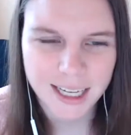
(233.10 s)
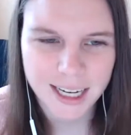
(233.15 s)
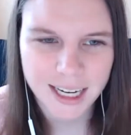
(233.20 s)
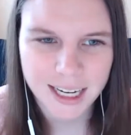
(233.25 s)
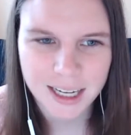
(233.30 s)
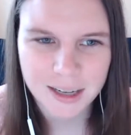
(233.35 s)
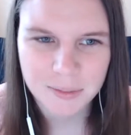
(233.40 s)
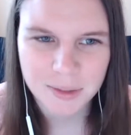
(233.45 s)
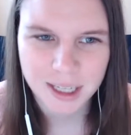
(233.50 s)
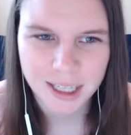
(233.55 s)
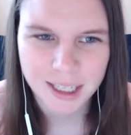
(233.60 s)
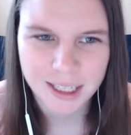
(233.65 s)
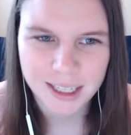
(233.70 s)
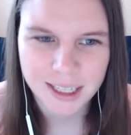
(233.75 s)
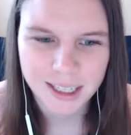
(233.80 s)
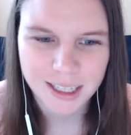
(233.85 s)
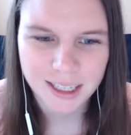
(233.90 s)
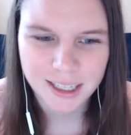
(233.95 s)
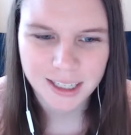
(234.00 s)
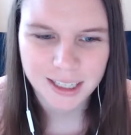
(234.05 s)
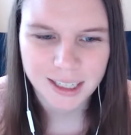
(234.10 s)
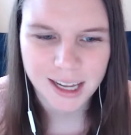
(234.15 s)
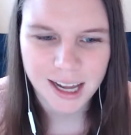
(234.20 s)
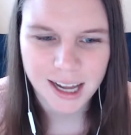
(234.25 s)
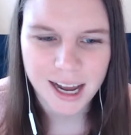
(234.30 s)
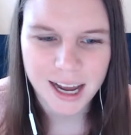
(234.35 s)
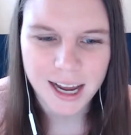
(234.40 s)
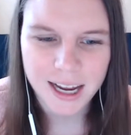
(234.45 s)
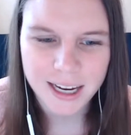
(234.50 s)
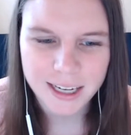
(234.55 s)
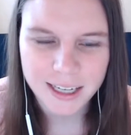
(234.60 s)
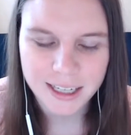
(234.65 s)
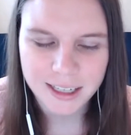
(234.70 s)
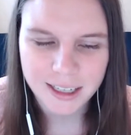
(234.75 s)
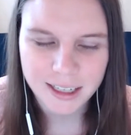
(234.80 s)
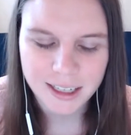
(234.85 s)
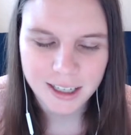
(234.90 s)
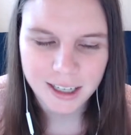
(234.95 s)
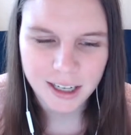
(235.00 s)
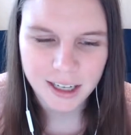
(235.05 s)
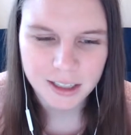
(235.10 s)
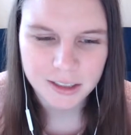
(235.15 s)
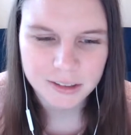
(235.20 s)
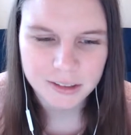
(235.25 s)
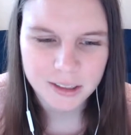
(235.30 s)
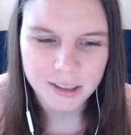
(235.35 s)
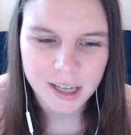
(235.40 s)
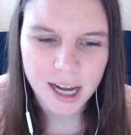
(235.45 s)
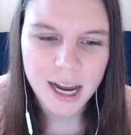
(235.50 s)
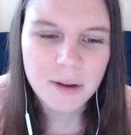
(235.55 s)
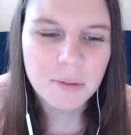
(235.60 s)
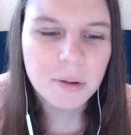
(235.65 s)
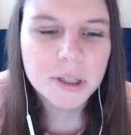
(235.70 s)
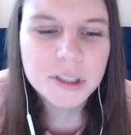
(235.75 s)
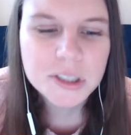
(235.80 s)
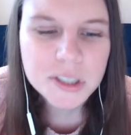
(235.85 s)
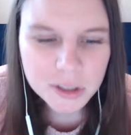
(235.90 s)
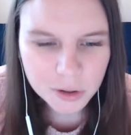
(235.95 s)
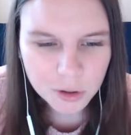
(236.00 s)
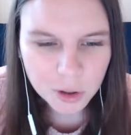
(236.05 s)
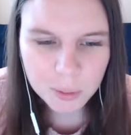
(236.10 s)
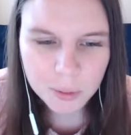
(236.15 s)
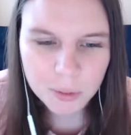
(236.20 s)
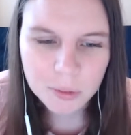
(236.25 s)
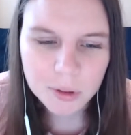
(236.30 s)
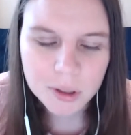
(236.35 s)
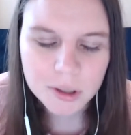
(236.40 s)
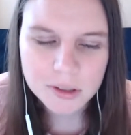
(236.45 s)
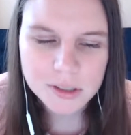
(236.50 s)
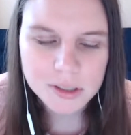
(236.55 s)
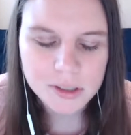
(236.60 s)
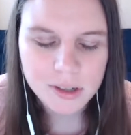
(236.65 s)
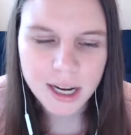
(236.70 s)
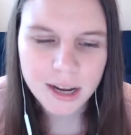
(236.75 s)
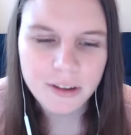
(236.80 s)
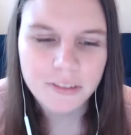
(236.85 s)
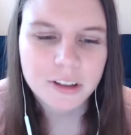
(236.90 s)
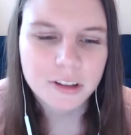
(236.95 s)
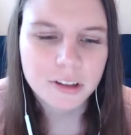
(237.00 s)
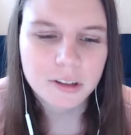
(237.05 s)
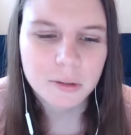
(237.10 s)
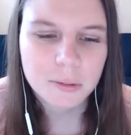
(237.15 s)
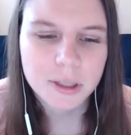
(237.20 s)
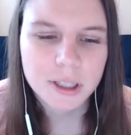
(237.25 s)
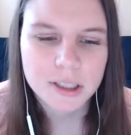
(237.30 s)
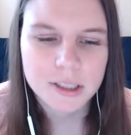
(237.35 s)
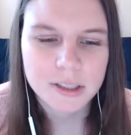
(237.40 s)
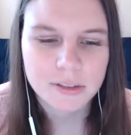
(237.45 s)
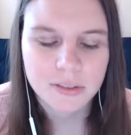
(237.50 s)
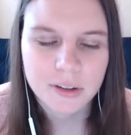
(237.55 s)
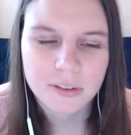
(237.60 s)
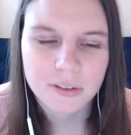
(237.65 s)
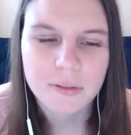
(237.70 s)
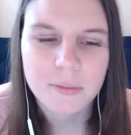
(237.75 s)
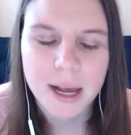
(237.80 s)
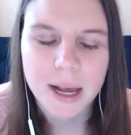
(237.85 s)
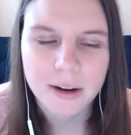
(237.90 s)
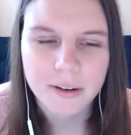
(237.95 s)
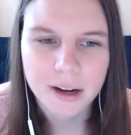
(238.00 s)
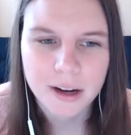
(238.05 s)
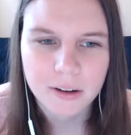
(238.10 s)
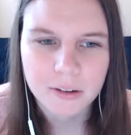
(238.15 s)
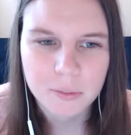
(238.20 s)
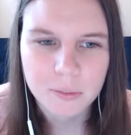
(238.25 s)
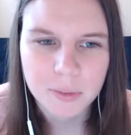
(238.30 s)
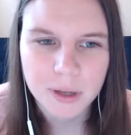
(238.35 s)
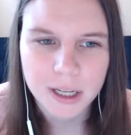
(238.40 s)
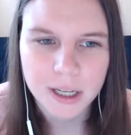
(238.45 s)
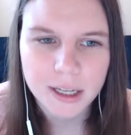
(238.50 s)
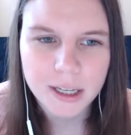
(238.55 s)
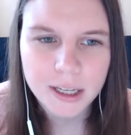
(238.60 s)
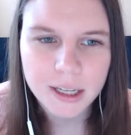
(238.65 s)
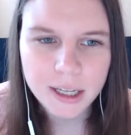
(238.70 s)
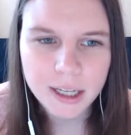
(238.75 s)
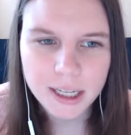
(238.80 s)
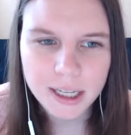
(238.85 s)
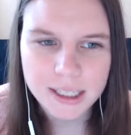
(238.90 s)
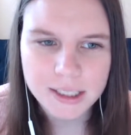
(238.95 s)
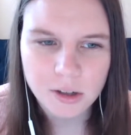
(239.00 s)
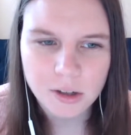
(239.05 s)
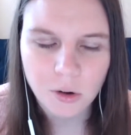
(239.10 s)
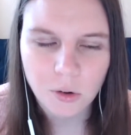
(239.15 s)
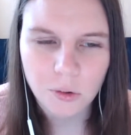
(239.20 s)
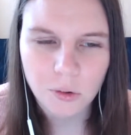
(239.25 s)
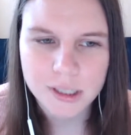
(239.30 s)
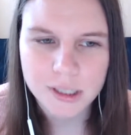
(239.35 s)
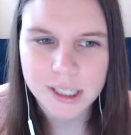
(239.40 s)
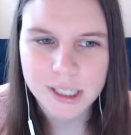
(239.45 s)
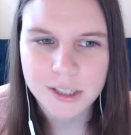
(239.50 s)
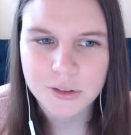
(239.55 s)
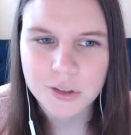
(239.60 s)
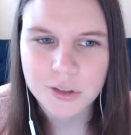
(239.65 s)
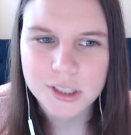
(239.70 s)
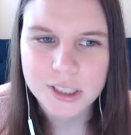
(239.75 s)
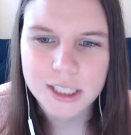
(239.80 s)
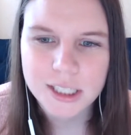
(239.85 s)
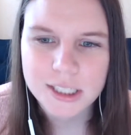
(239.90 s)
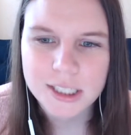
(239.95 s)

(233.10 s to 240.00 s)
I mean, I I worked in the corporate world, so I have a little bit different of a background, but it's always interesting to